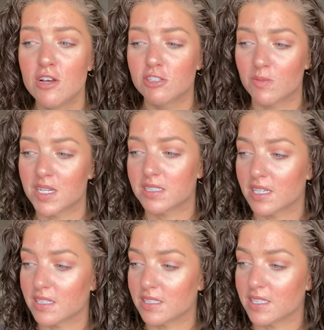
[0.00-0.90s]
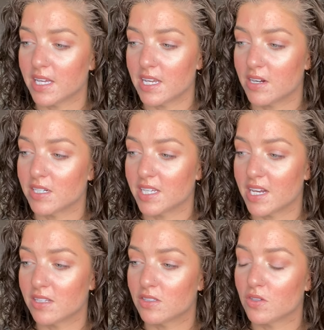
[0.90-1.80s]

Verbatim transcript: so my skin doesn't get irritated.